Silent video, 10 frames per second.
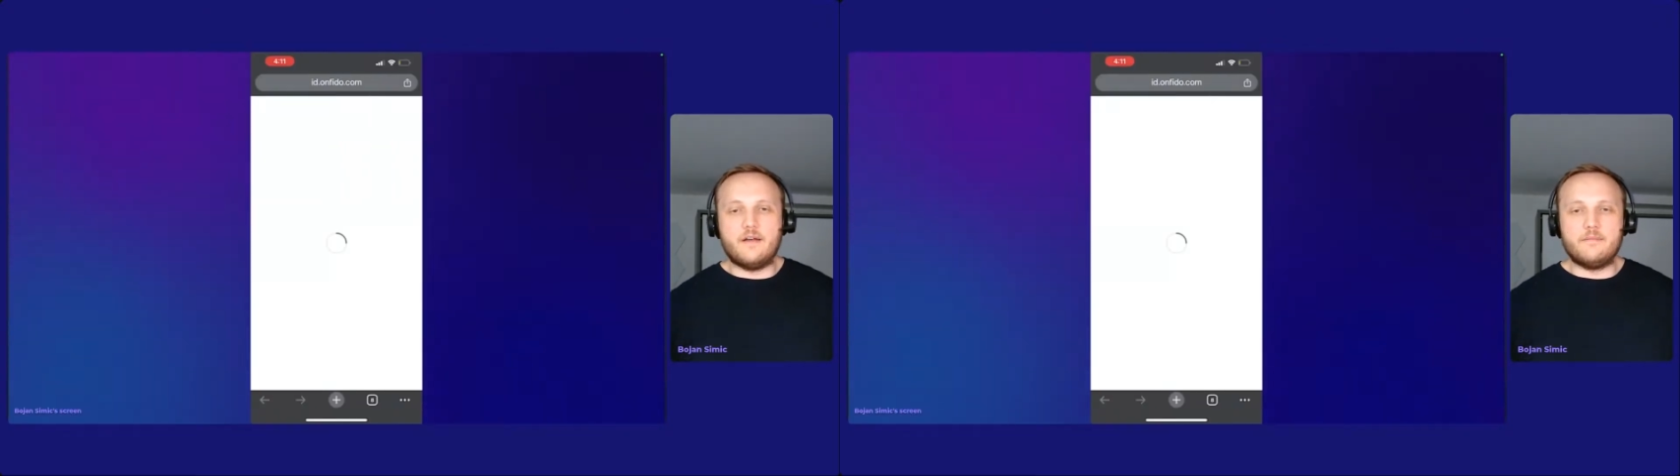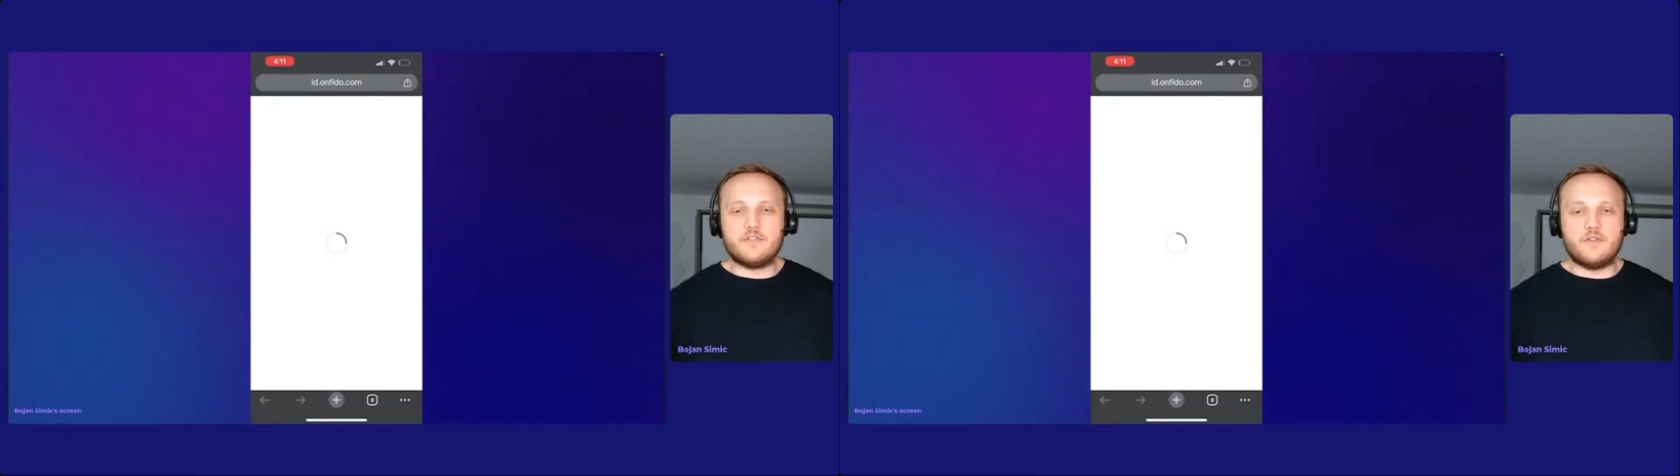
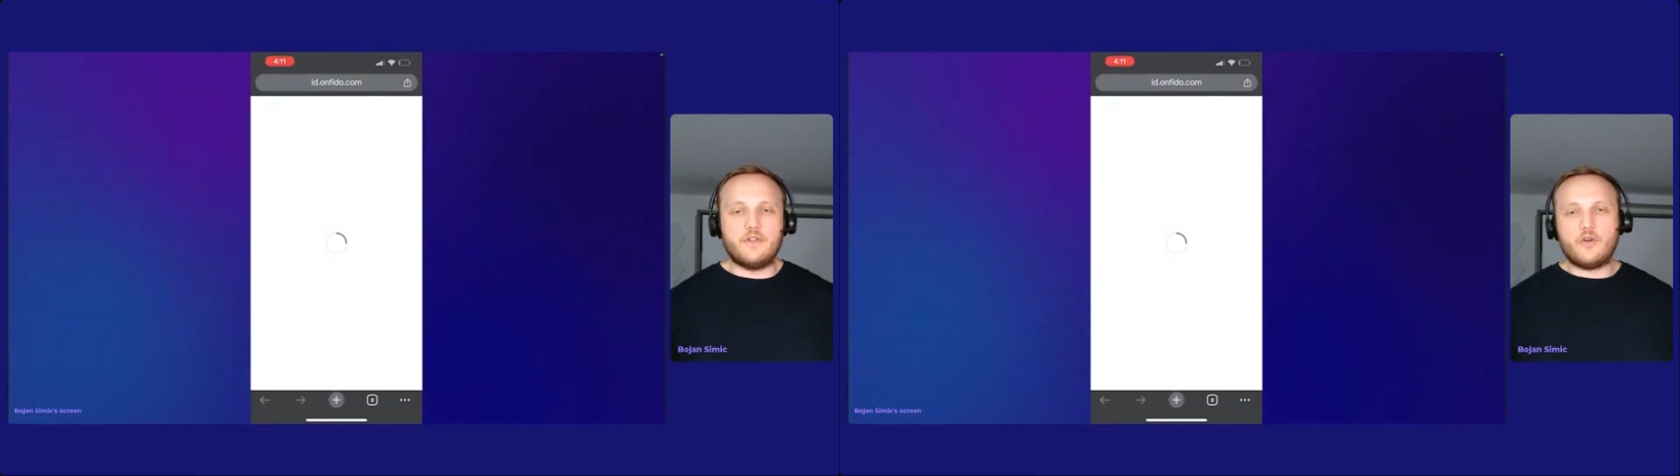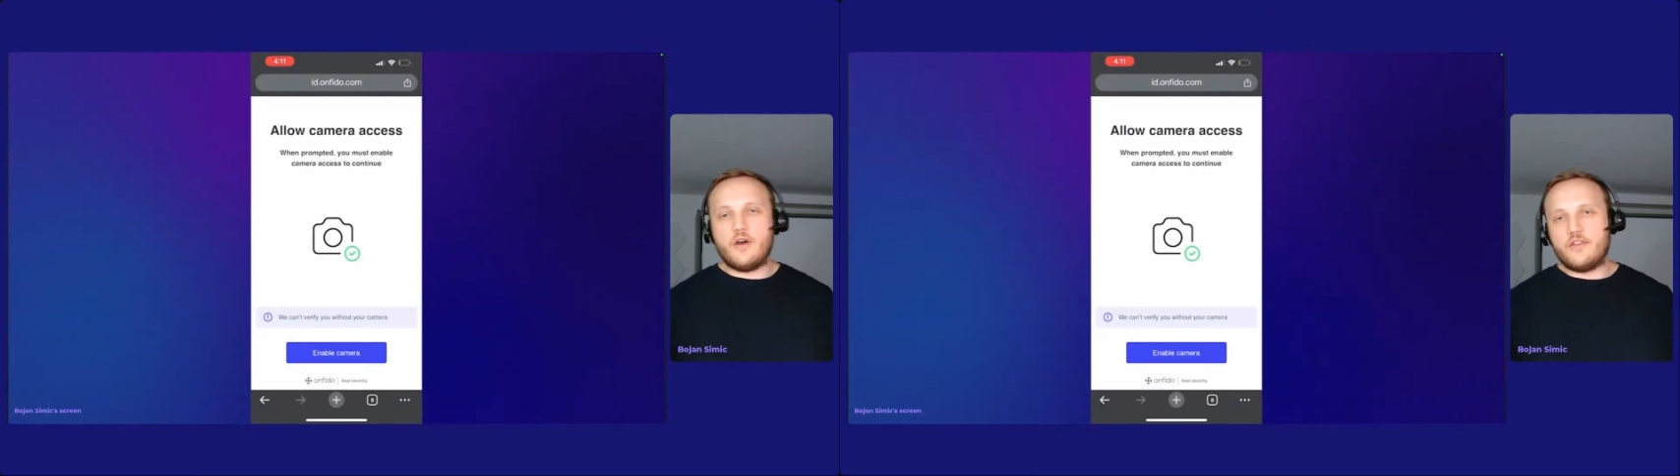So
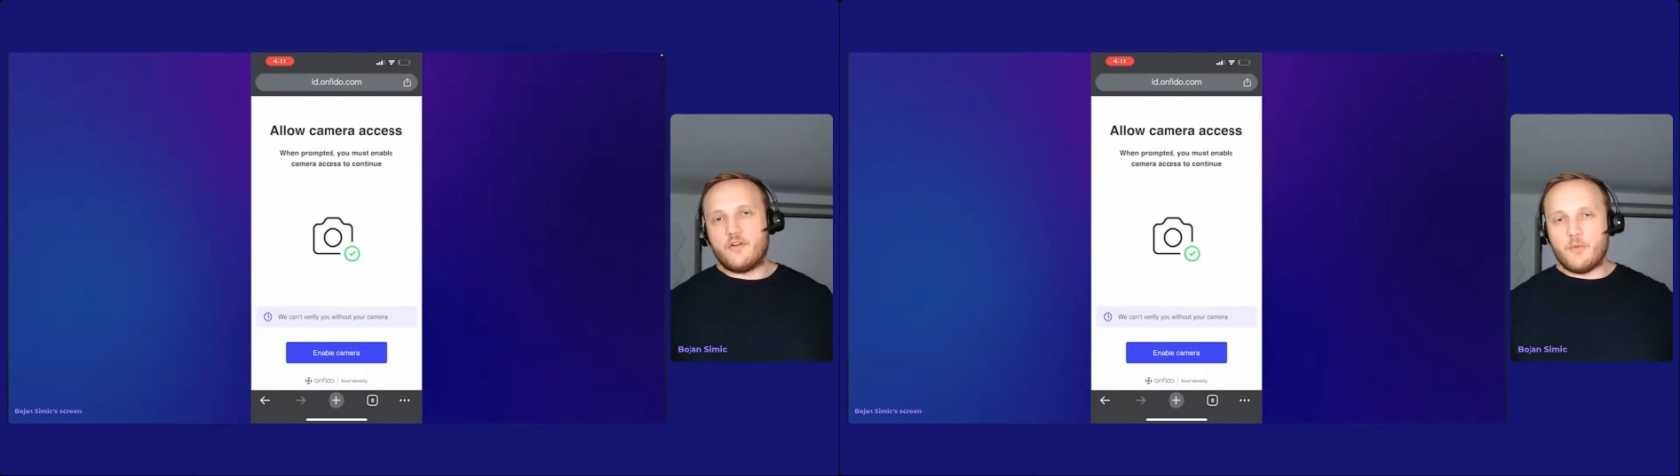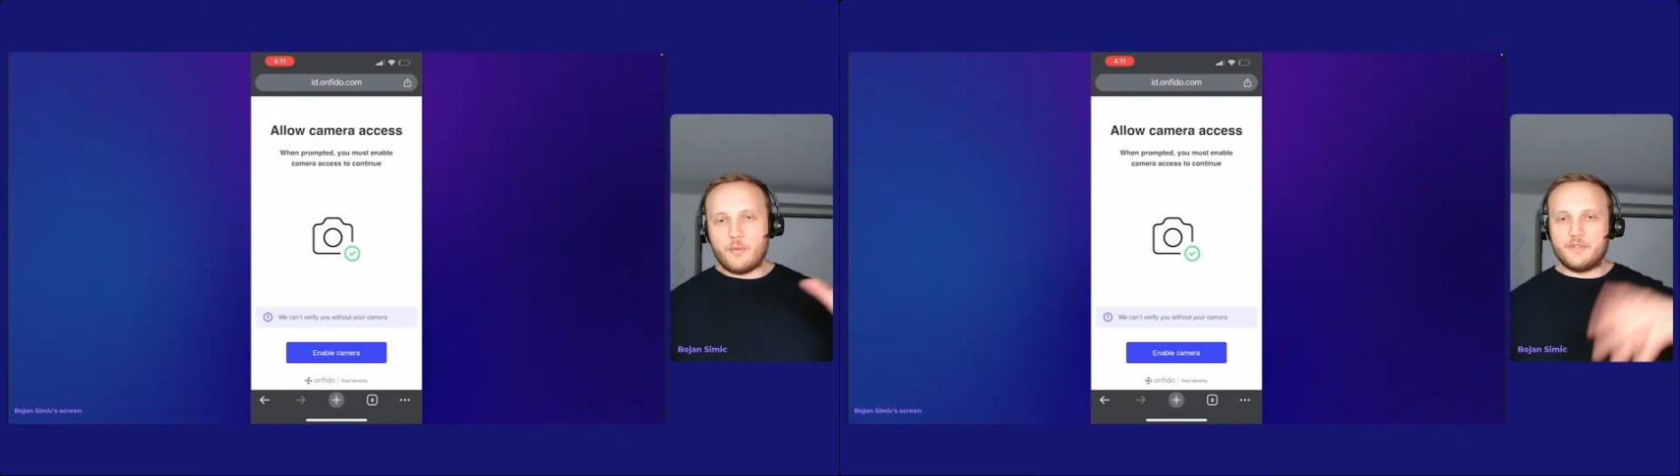they'll go on their
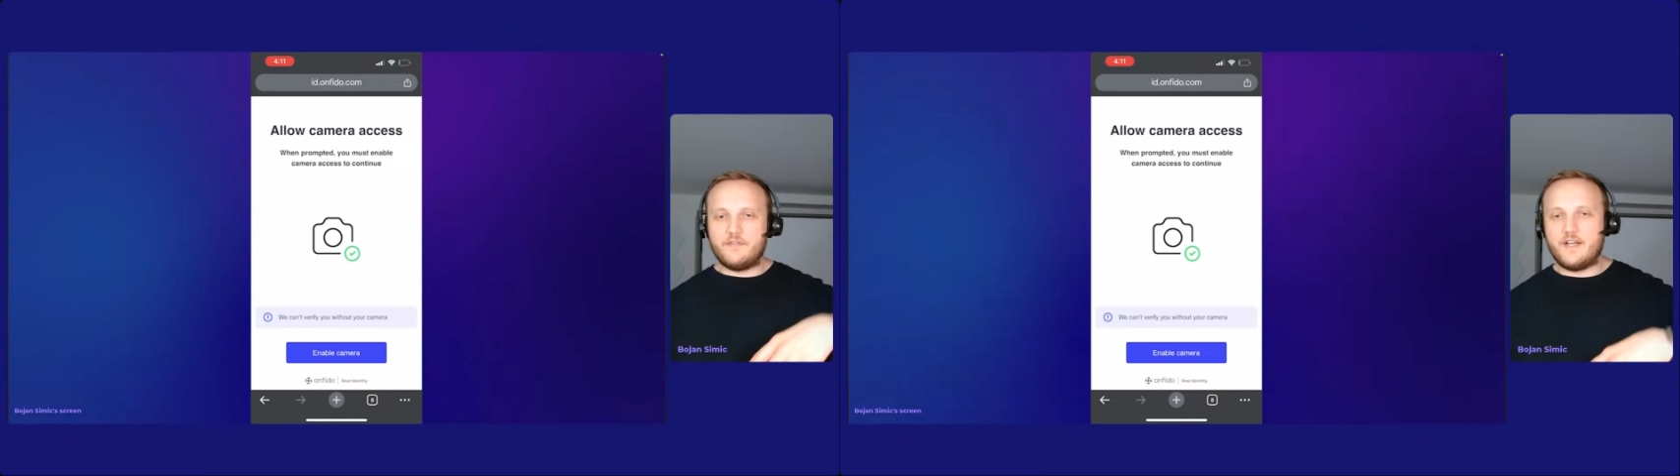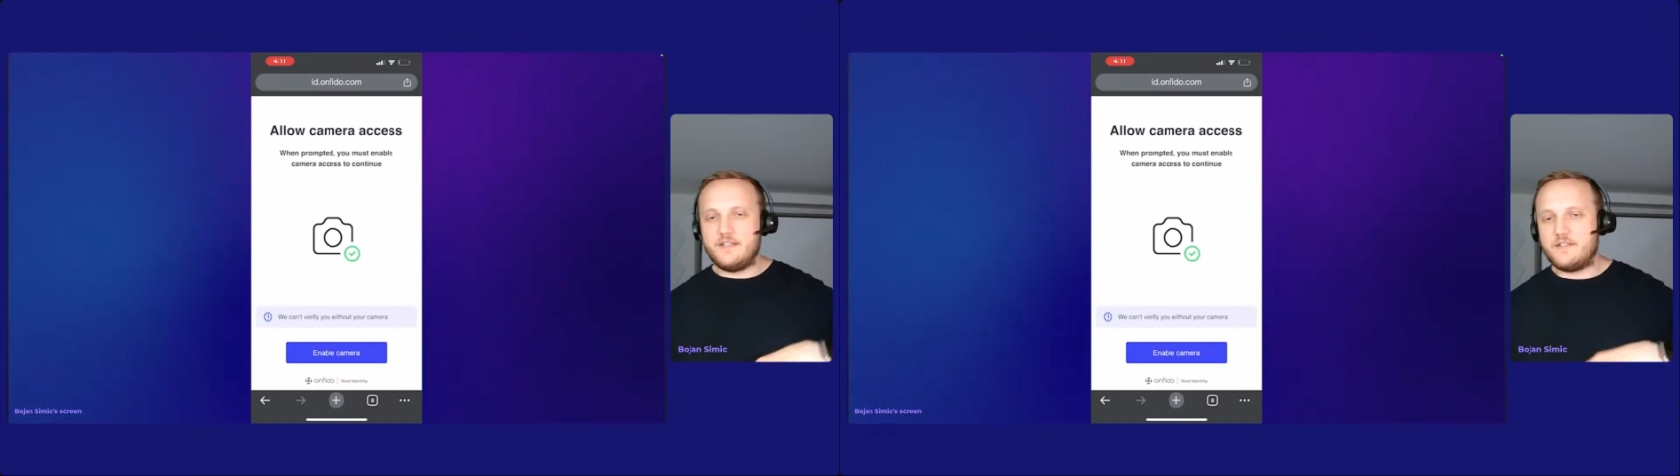mobile
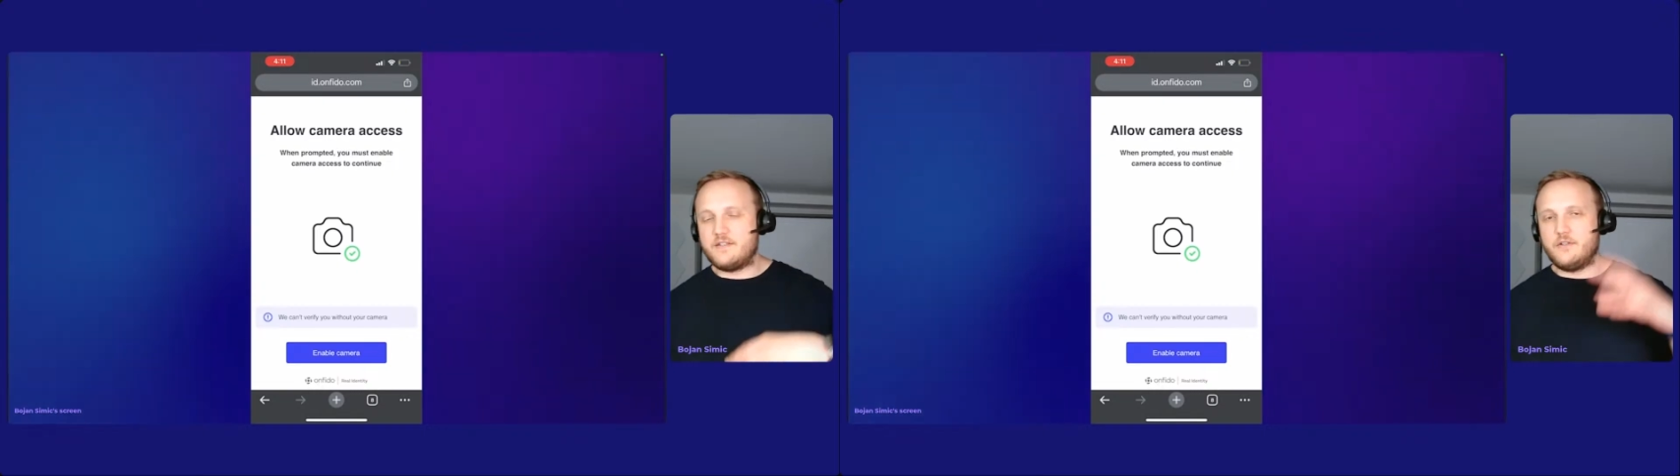device,